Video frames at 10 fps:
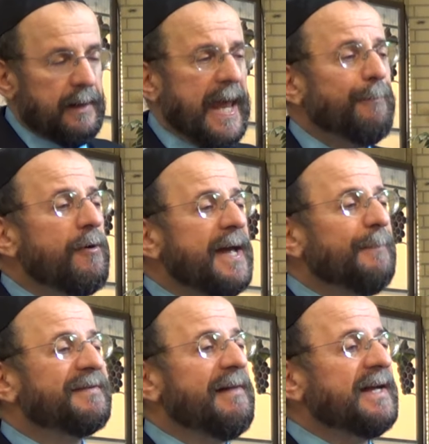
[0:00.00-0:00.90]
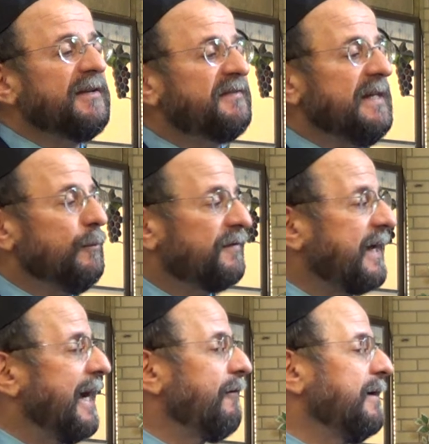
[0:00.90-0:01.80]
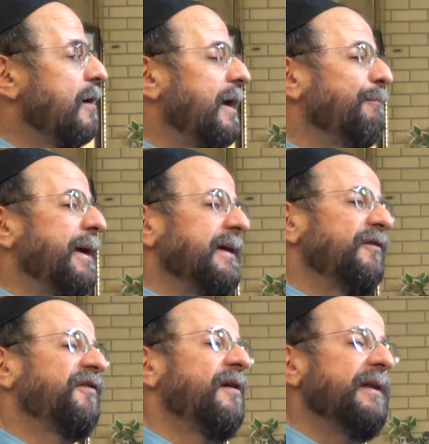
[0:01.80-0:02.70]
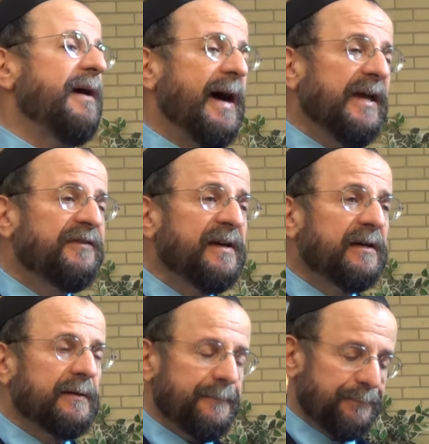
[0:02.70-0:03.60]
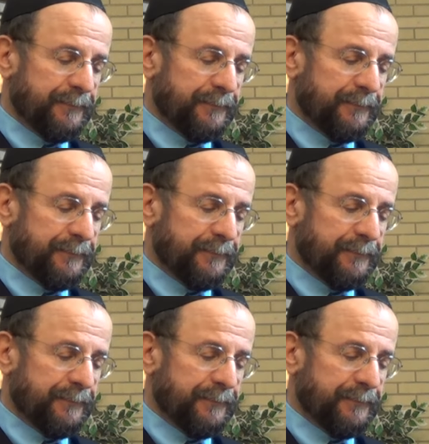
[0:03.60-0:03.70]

Abraham's legacy was carried on by his son Isaac.